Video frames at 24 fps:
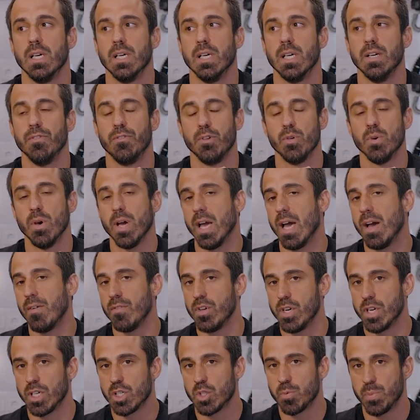
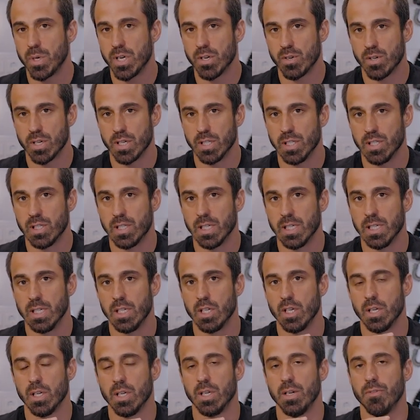experienced it,
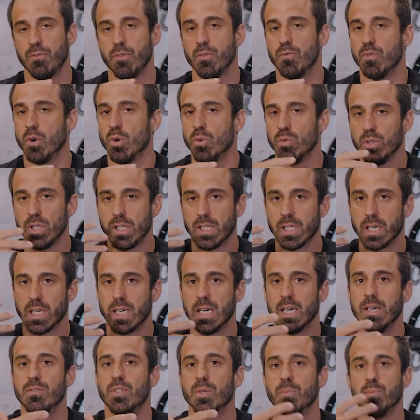if you've only
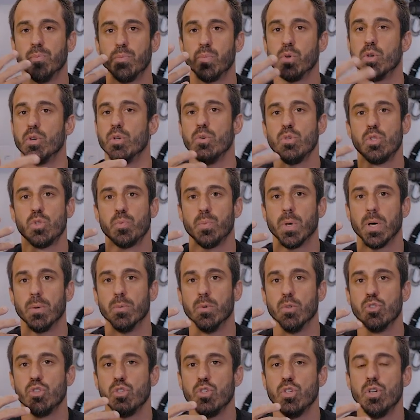dived and produced
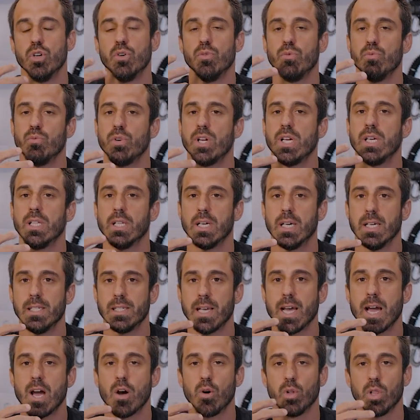bubbles, you don't realize
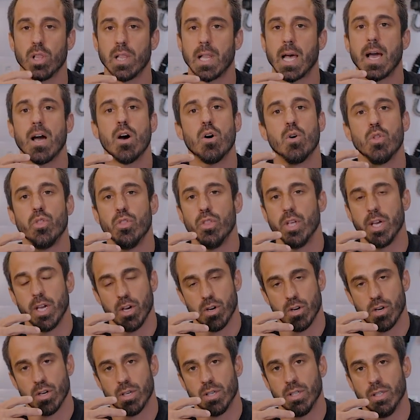how loud they
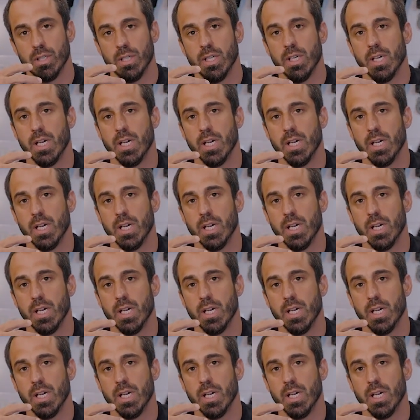are.